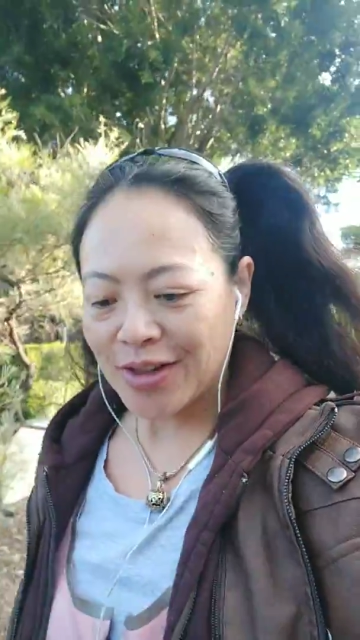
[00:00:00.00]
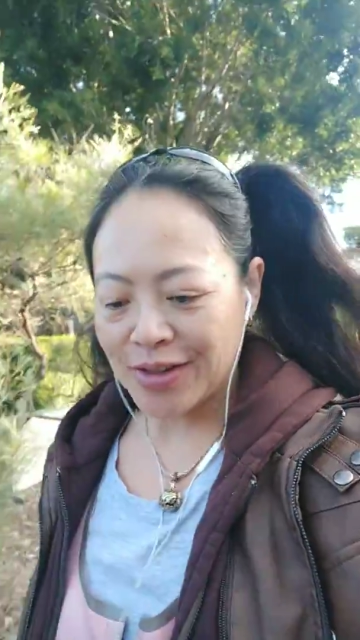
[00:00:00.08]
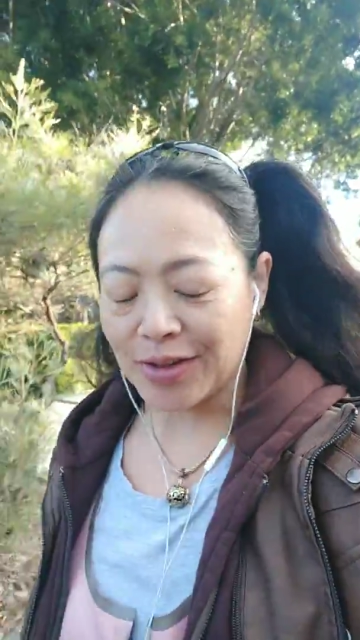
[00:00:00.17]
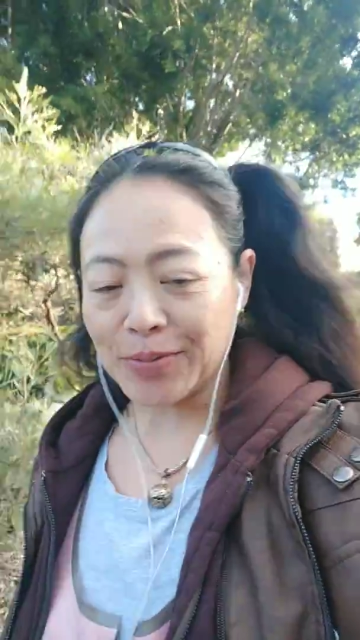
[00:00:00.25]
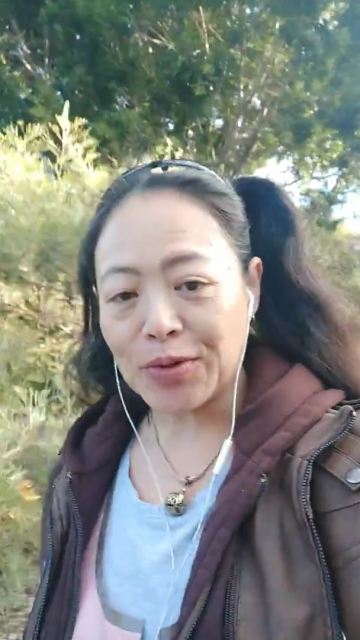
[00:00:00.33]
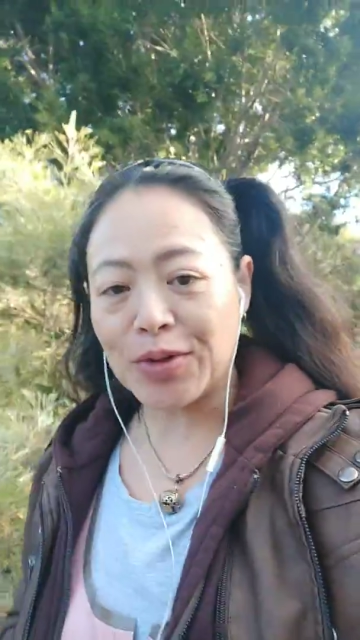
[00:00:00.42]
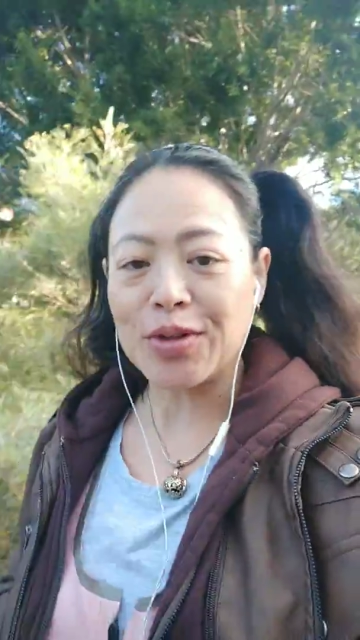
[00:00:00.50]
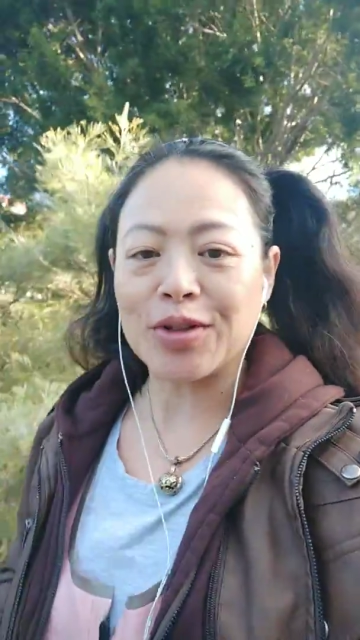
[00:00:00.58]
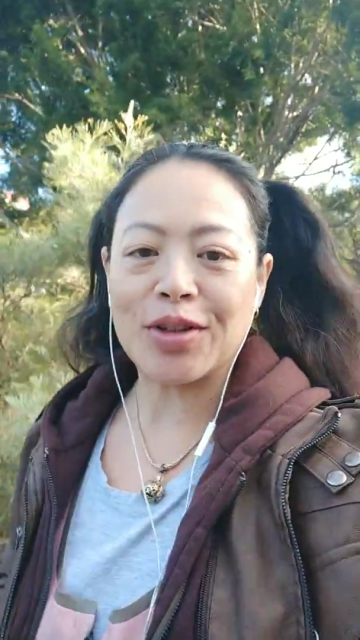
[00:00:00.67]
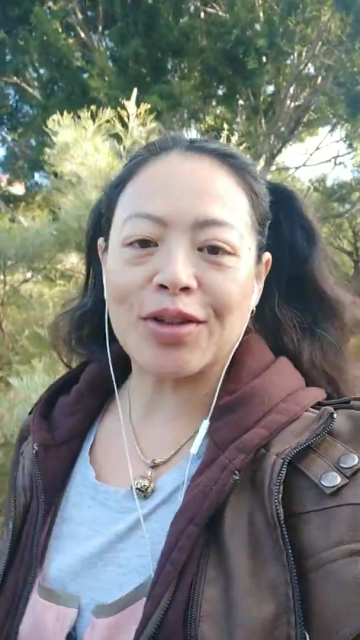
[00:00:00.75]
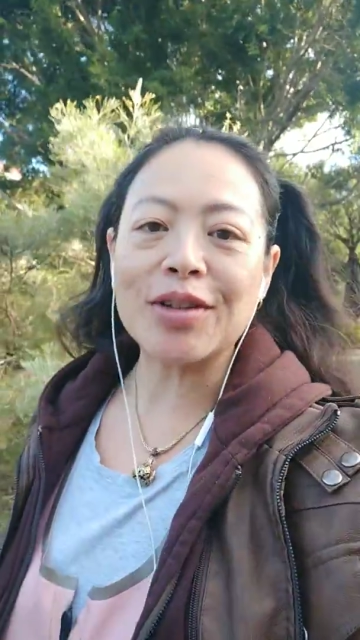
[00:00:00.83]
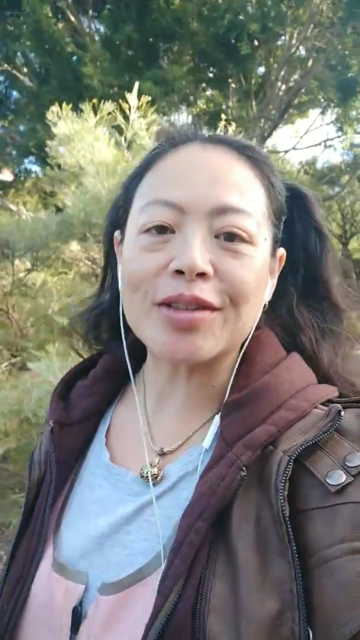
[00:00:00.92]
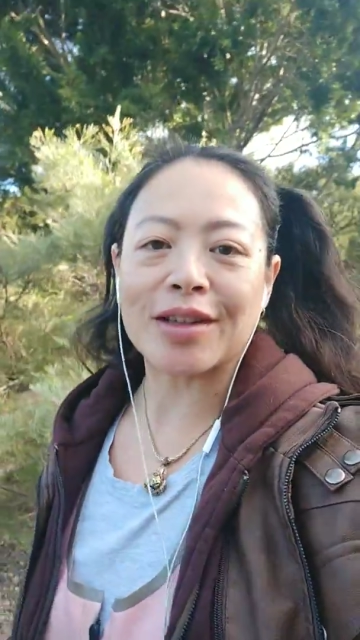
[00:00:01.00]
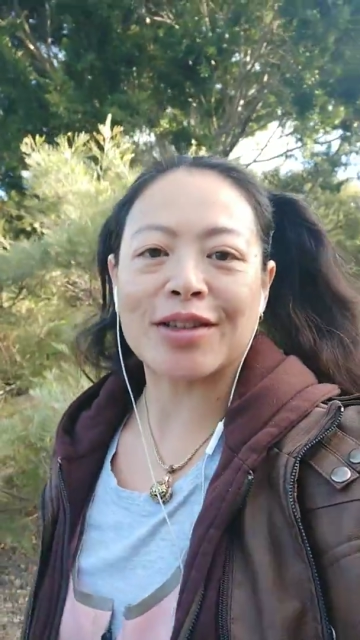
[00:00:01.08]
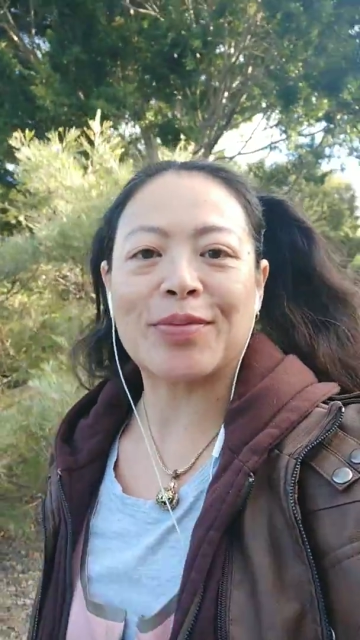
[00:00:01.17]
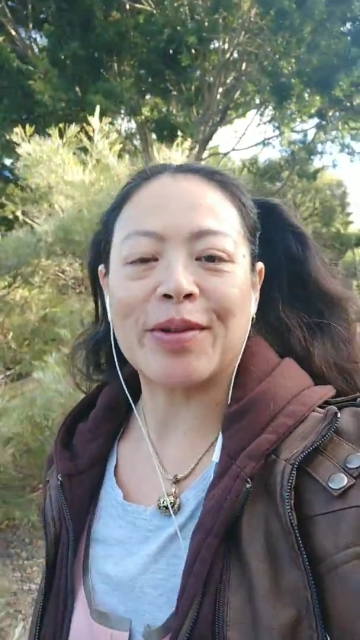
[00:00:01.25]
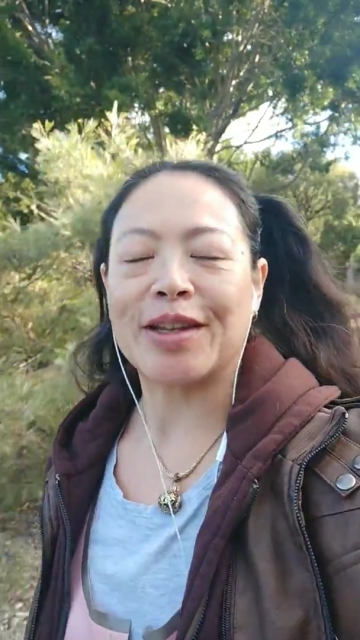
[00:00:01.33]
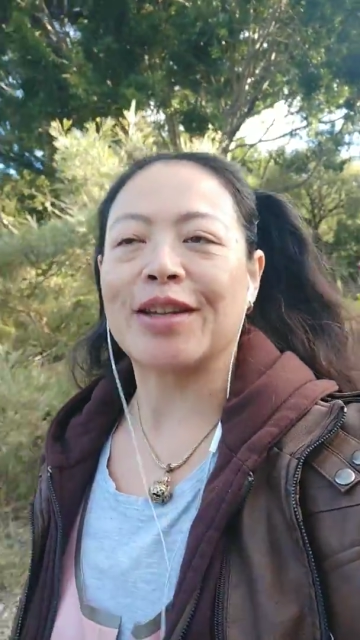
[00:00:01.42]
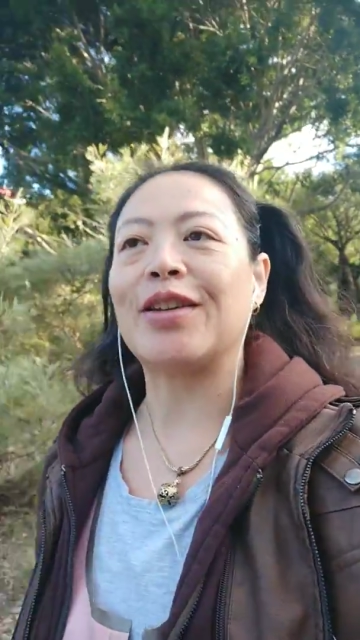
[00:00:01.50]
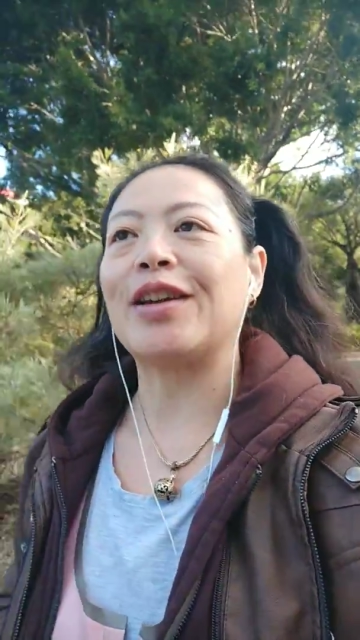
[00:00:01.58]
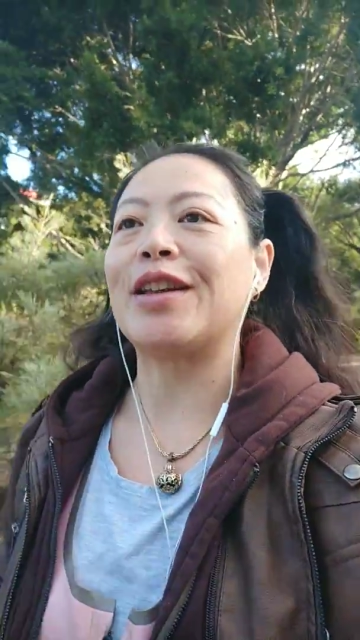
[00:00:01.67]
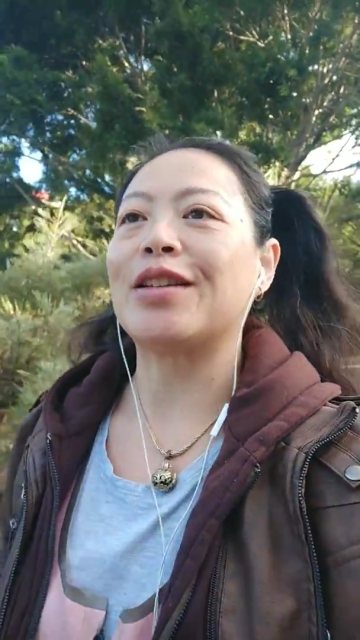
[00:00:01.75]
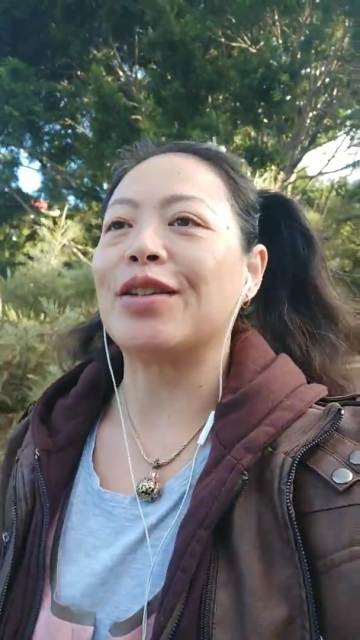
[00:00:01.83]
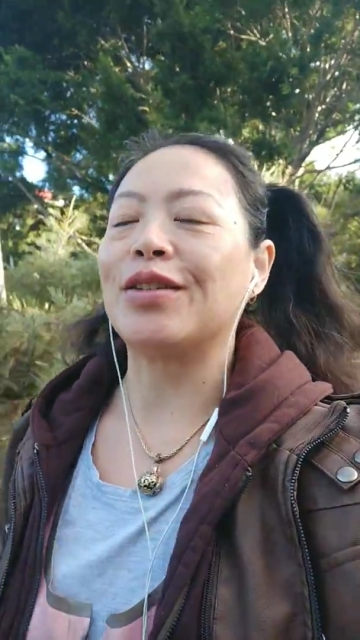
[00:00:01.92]
some good news has been
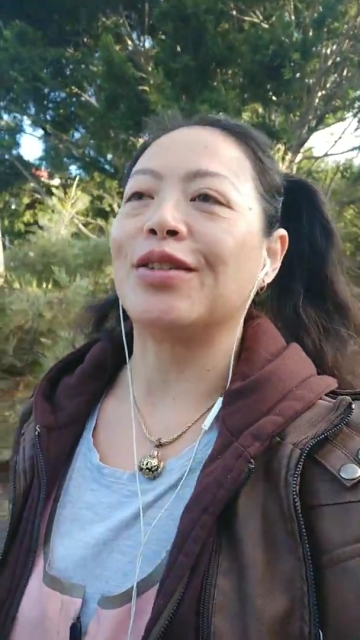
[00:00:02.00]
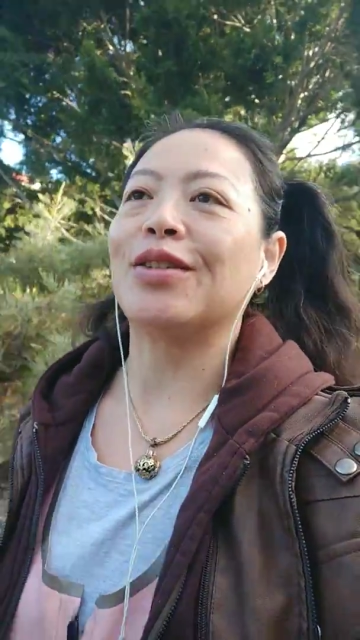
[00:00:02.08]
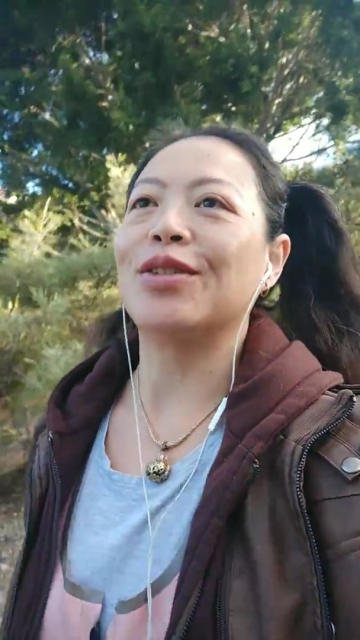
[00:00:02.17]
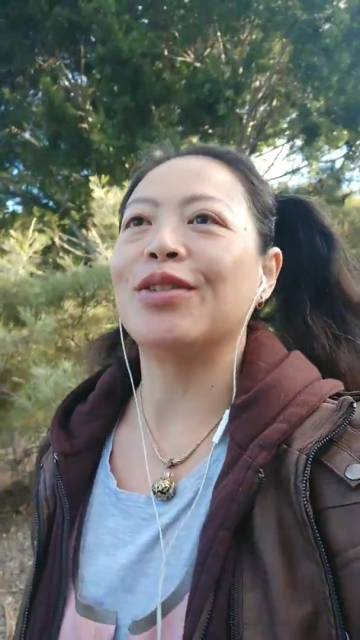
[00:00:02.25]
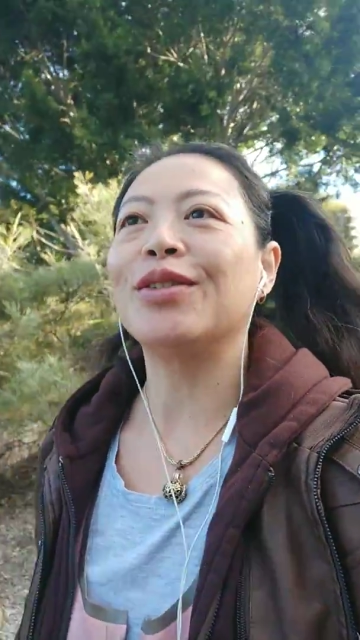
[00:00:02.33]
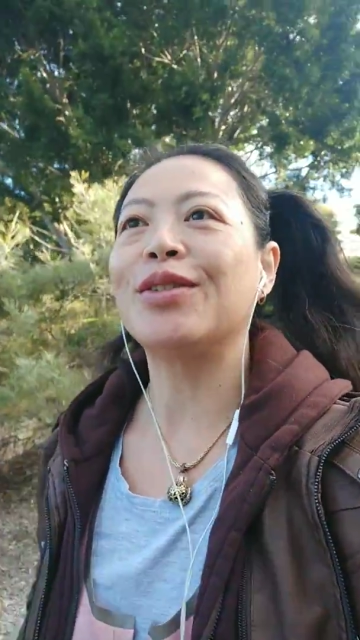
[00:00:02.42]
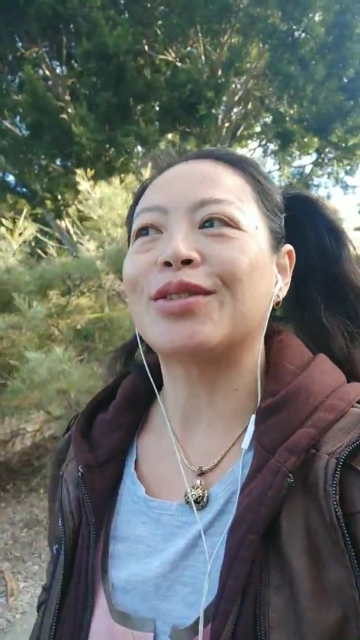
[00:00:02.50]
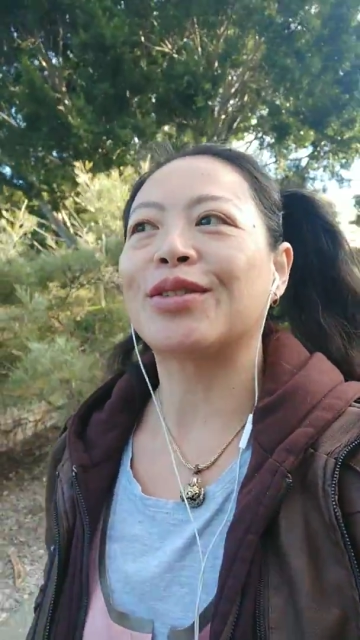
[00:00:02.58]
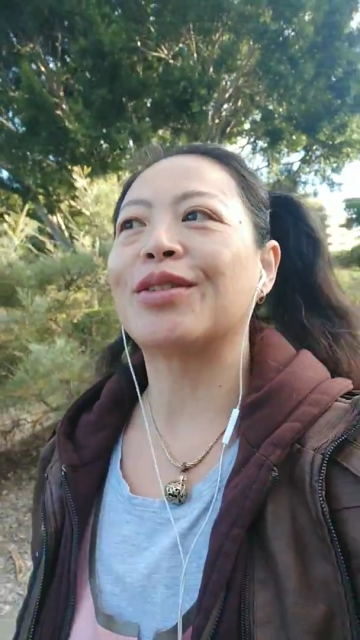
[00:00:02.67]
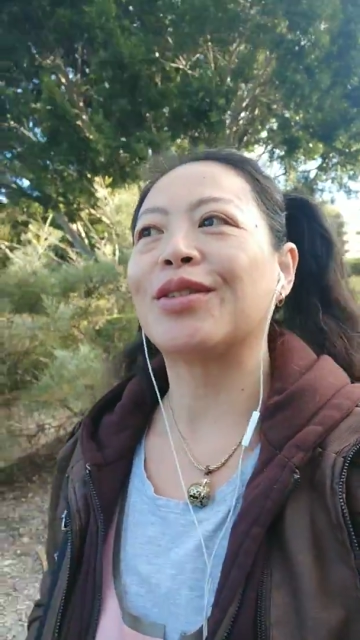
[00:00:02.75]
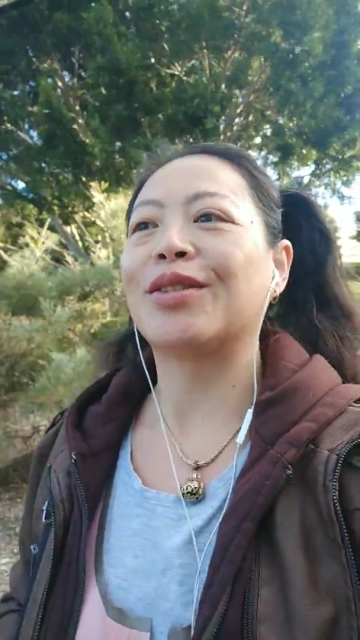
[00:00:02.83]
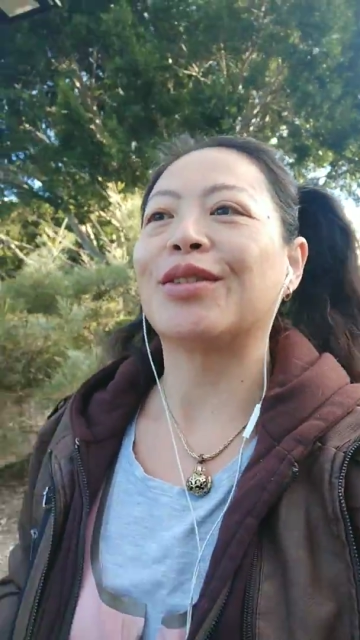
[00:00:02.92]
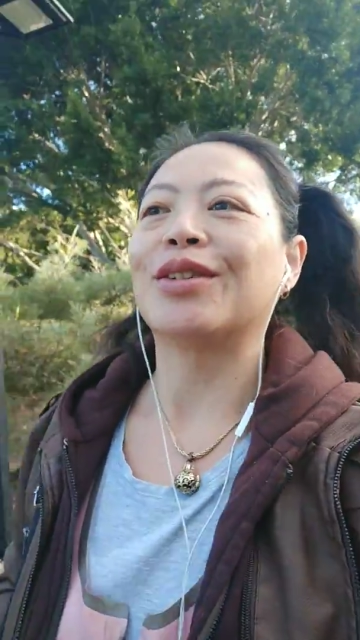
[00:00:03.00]
in the news,